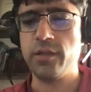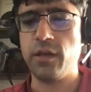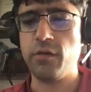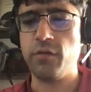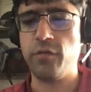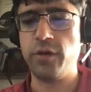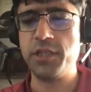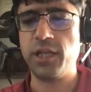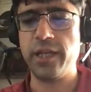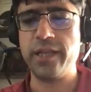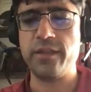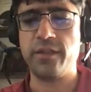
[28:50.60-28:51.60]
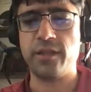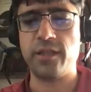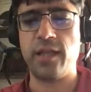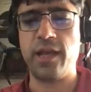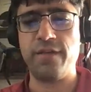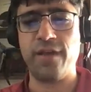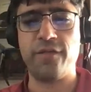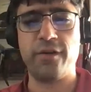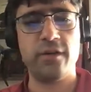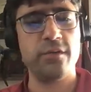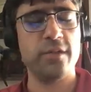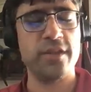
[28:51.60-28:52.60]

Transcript: So fortunately, there's a lot of effort